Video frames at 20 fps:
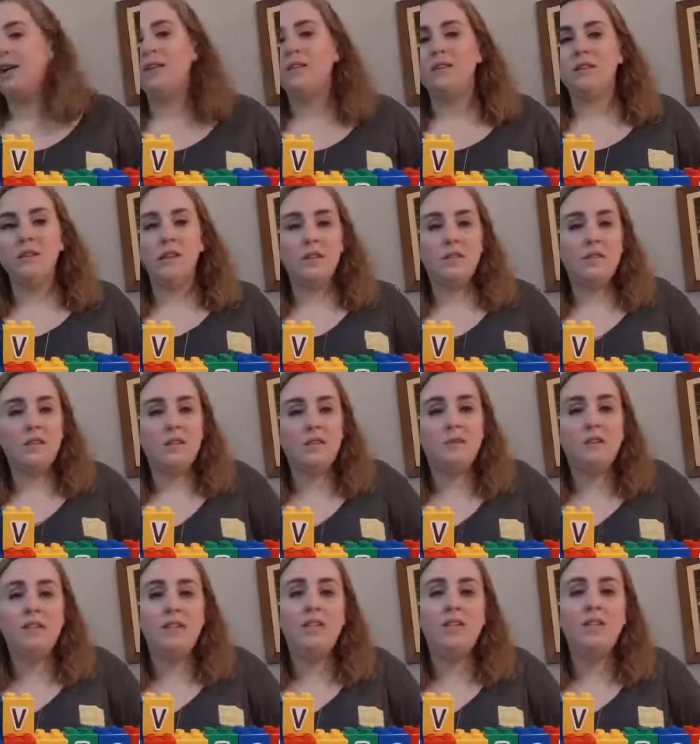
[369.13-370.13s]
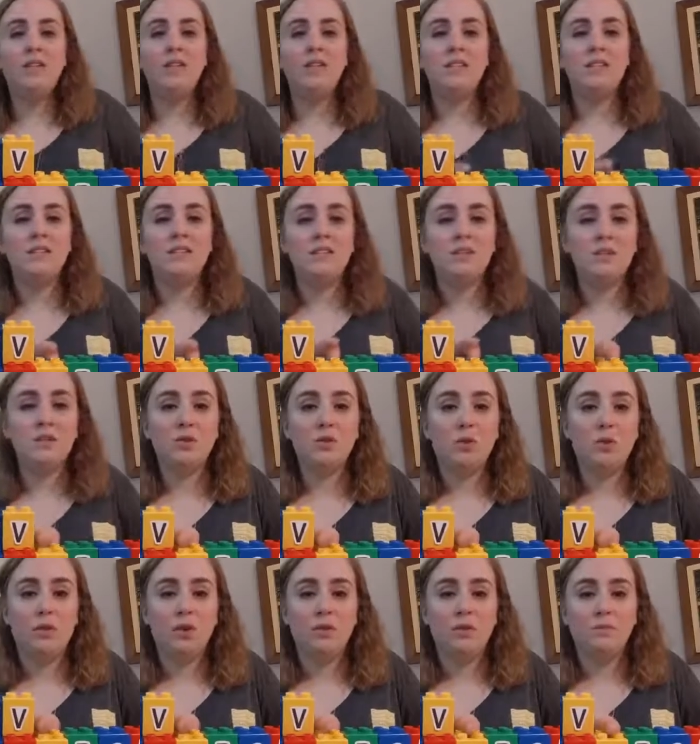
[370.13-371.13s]
the next thing we need is the six
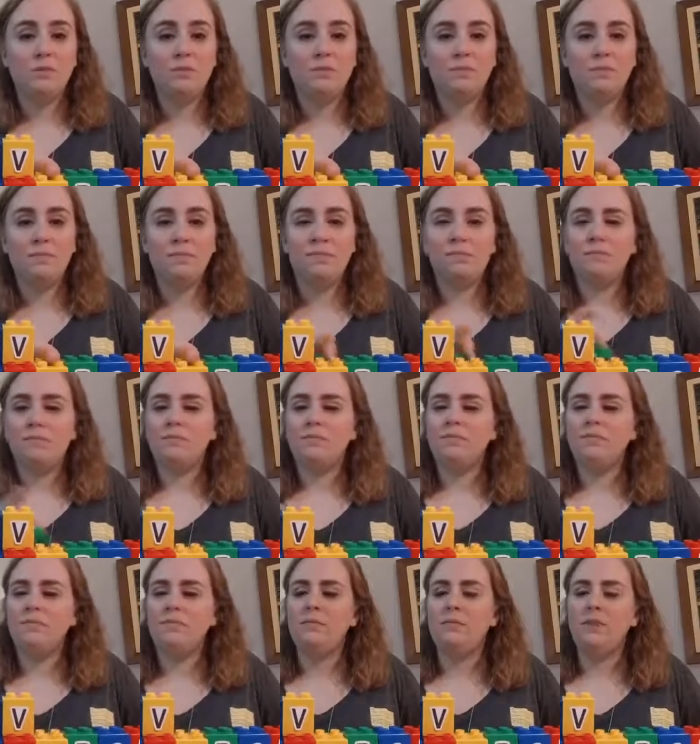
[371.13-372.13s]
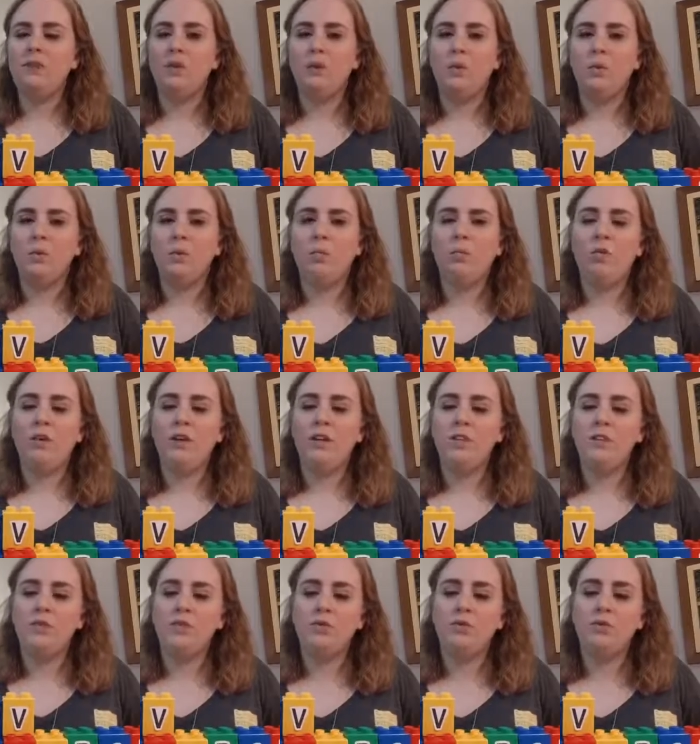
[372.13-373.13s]
chord. One,
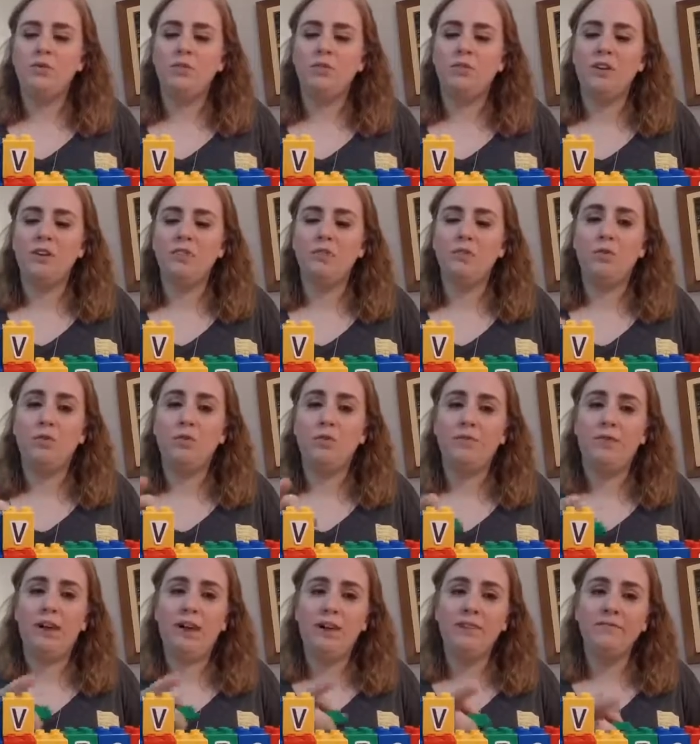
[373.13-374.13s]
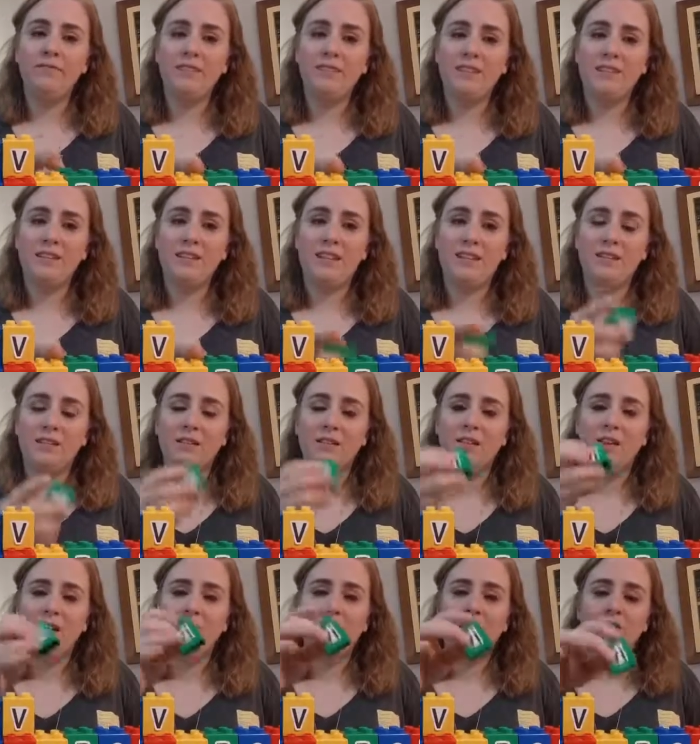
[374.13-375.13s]
two, three, four, five, six.
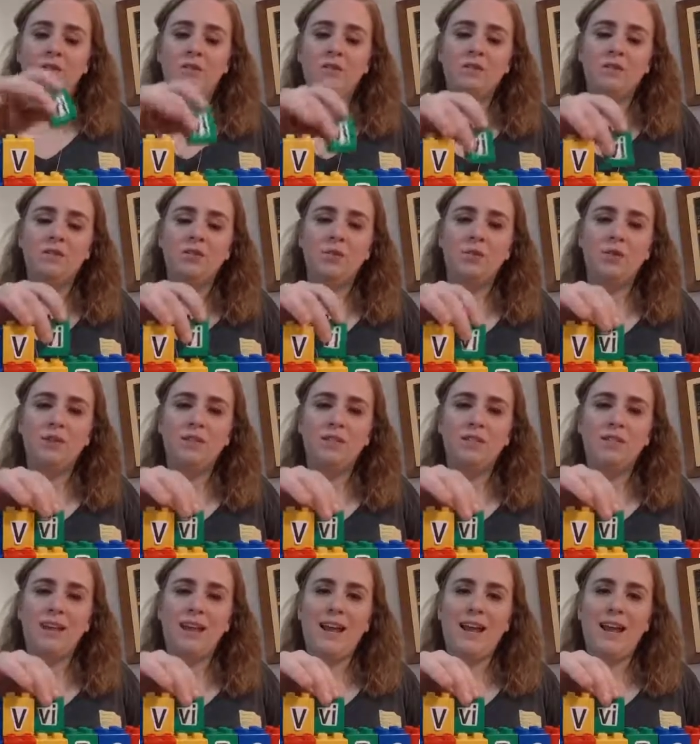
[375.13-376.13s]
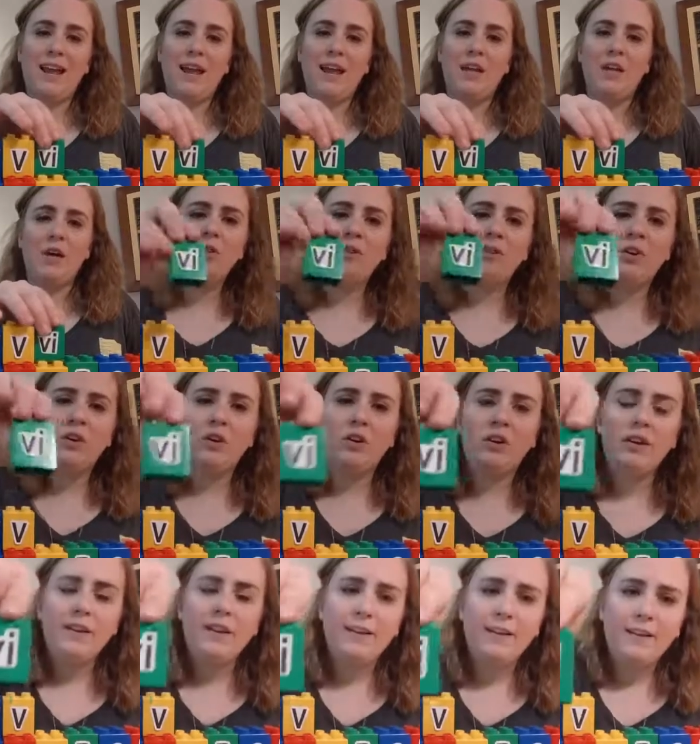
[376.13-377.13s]
Six chord is A. Look,
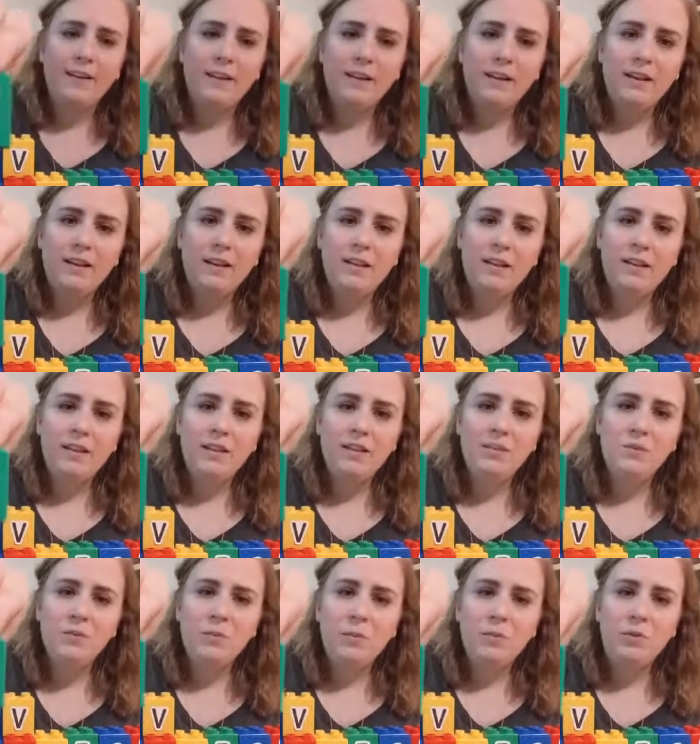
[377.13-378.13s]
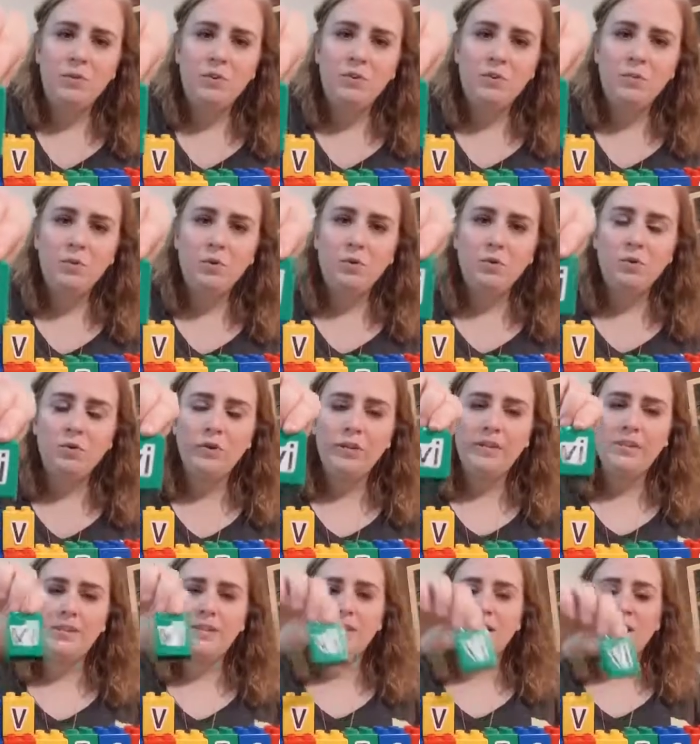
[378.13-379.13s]
this Roman numeral is